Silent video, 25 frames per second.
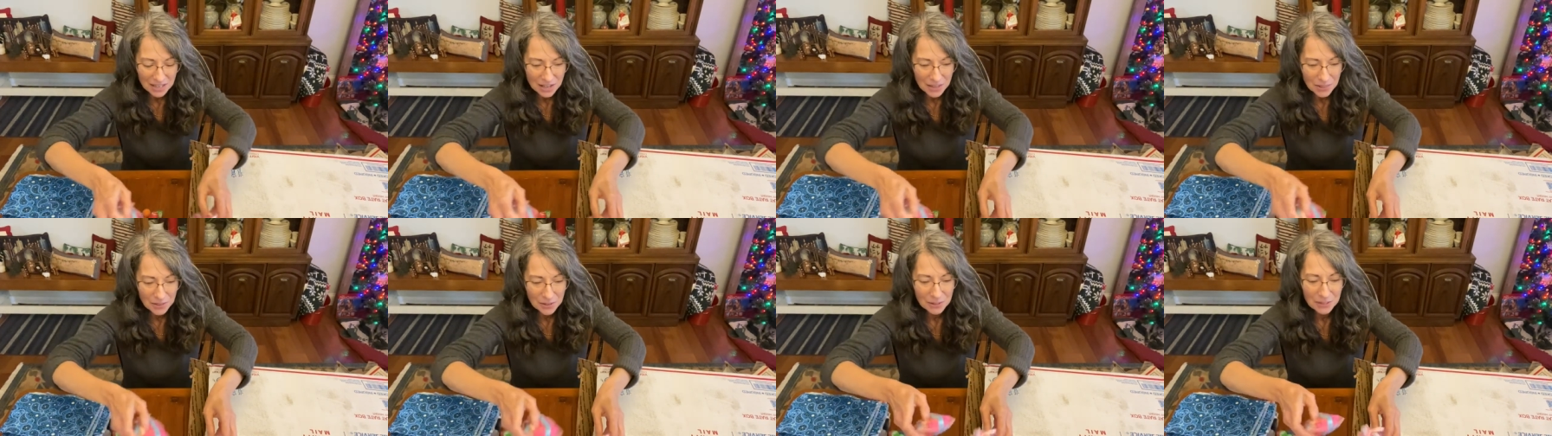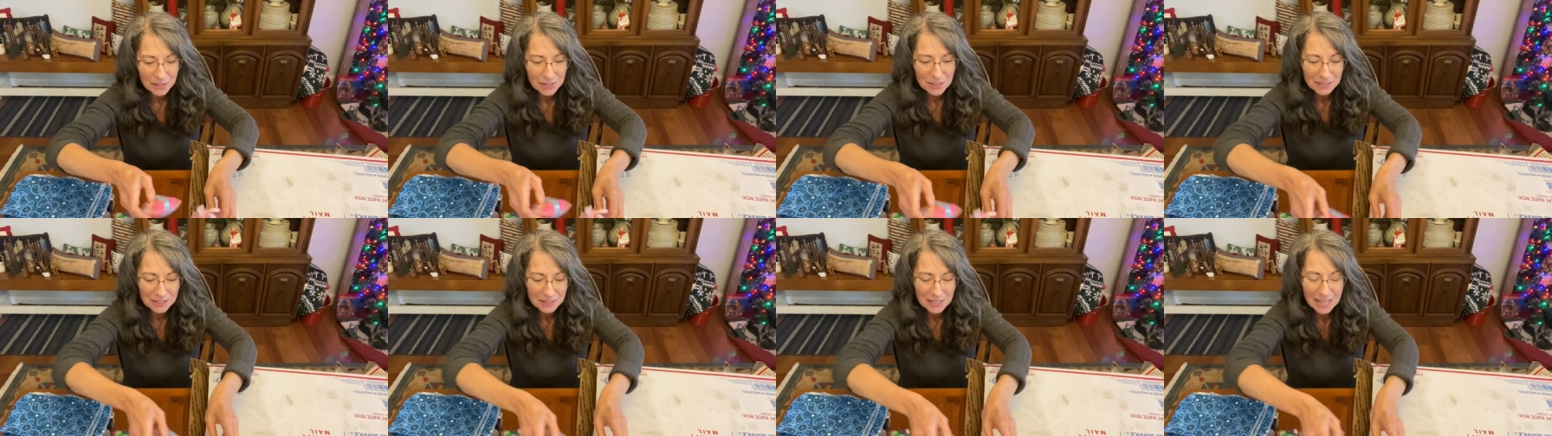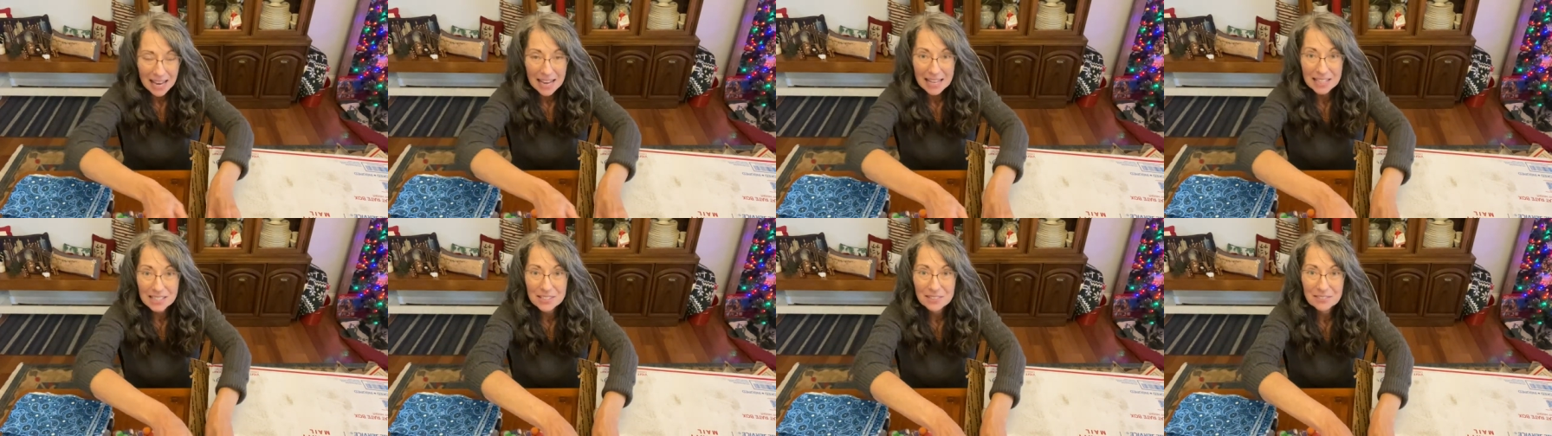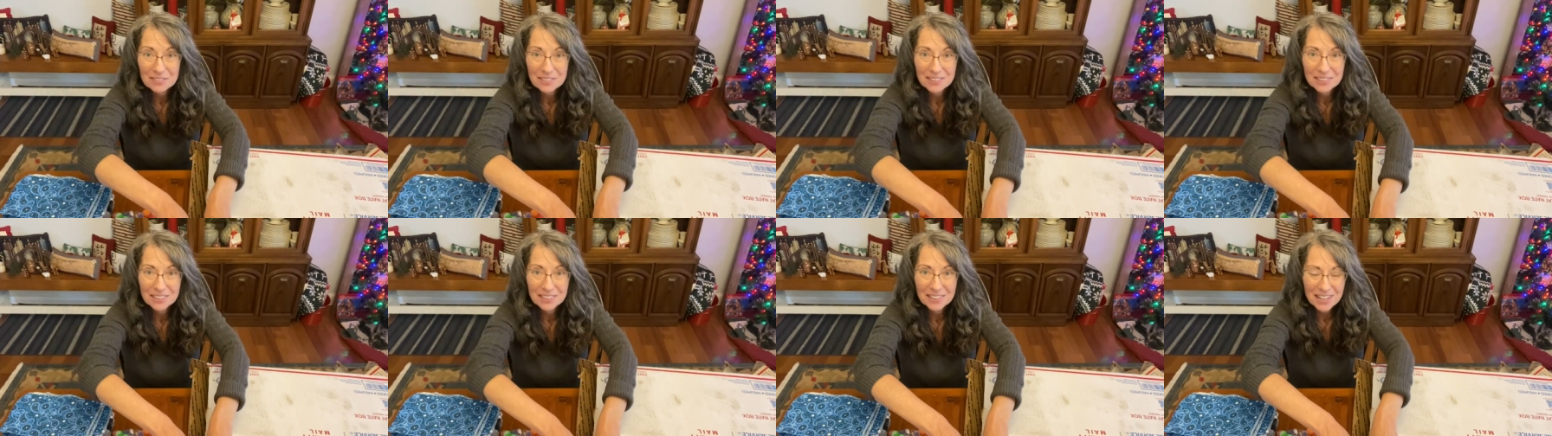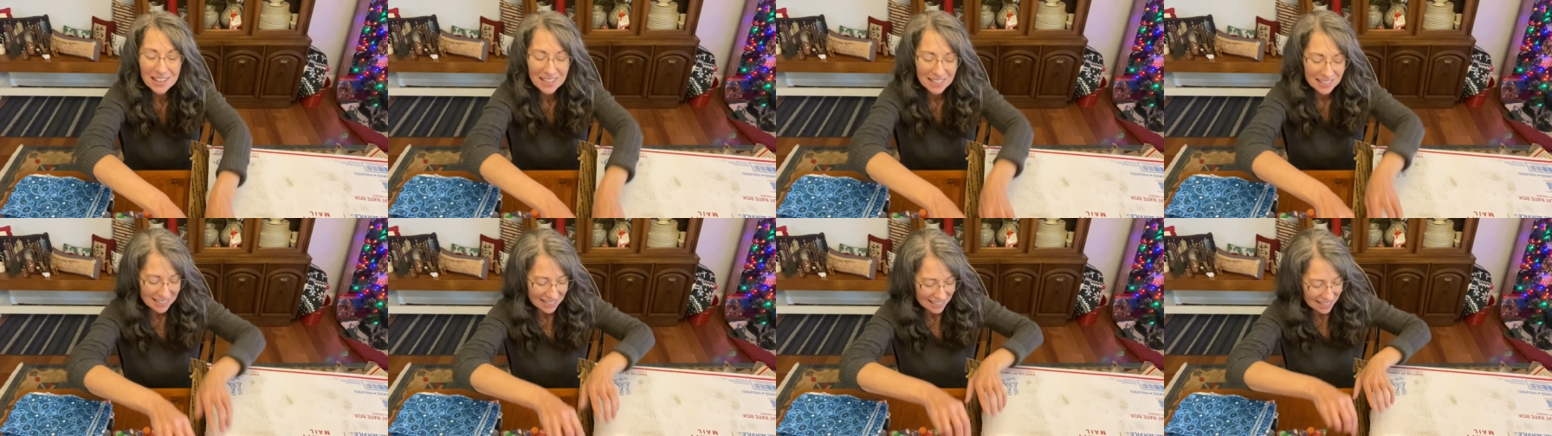They're gonna last for a
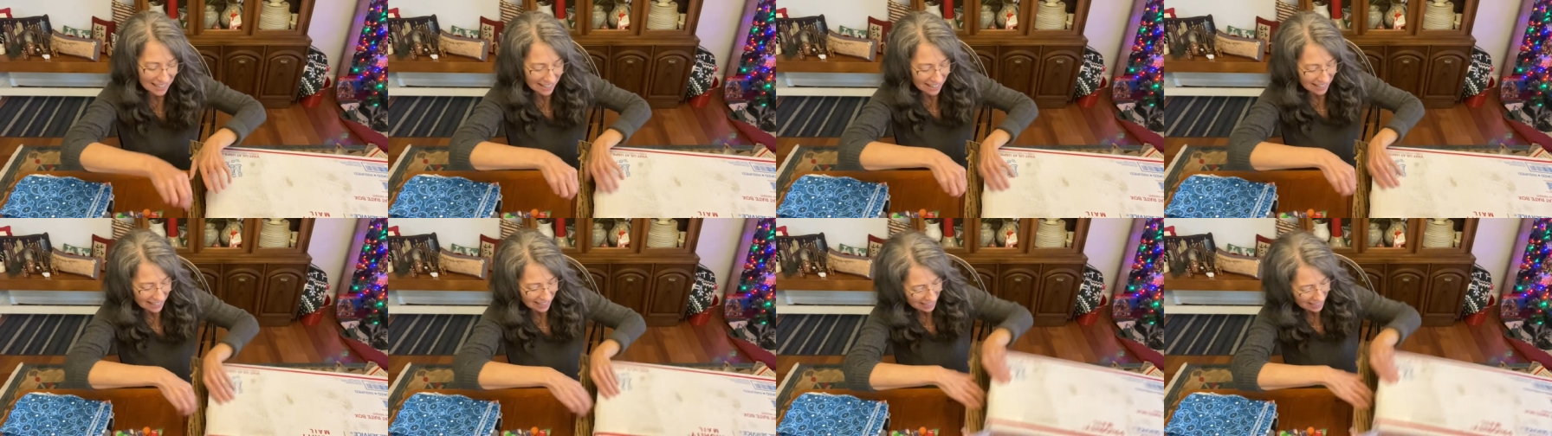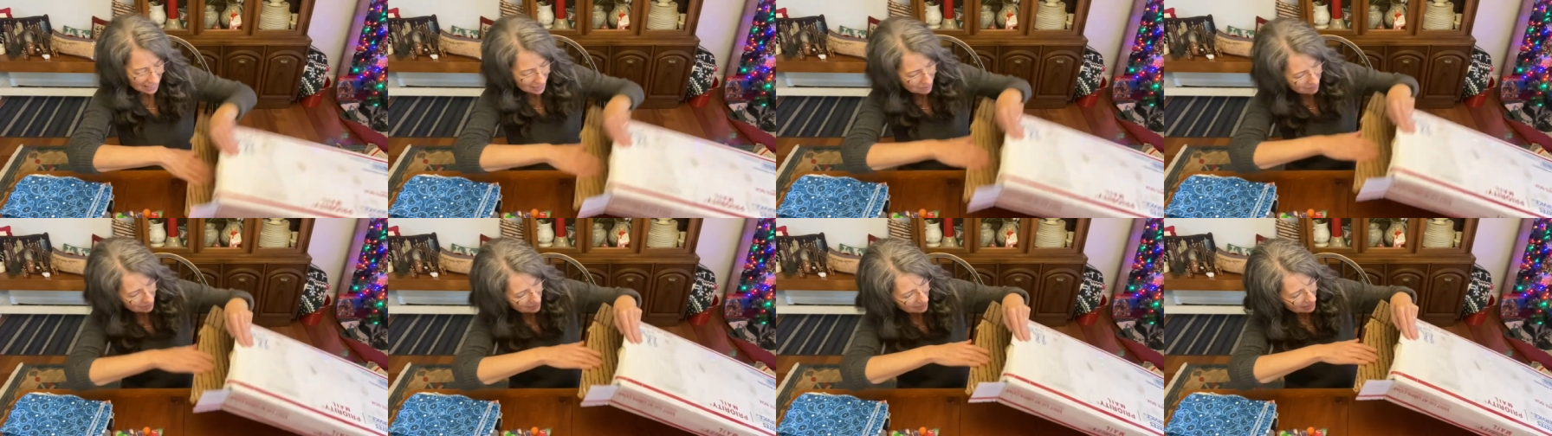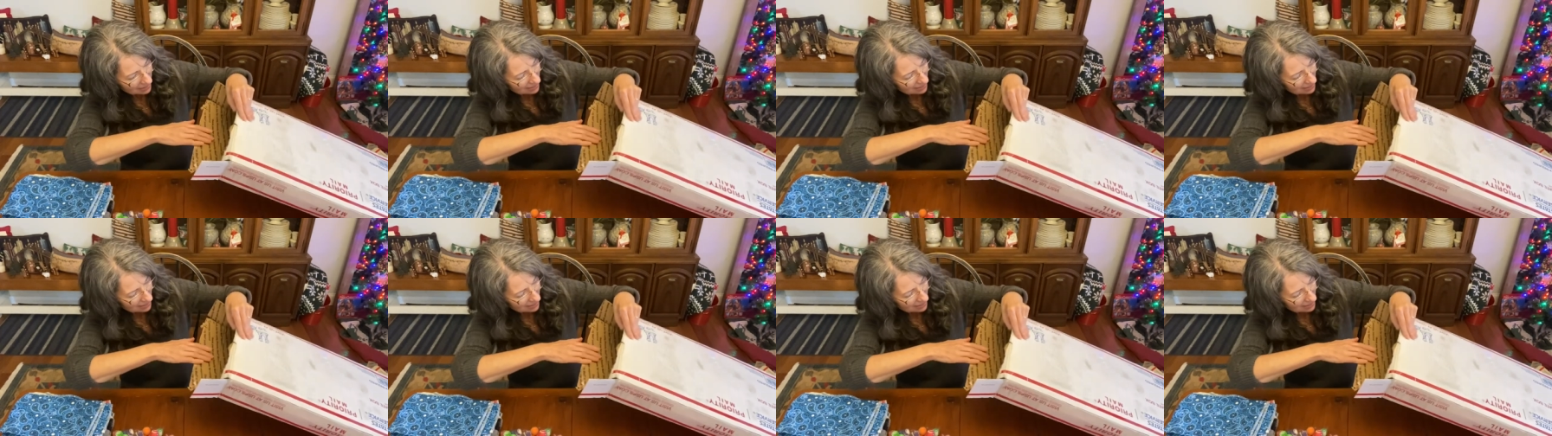long time.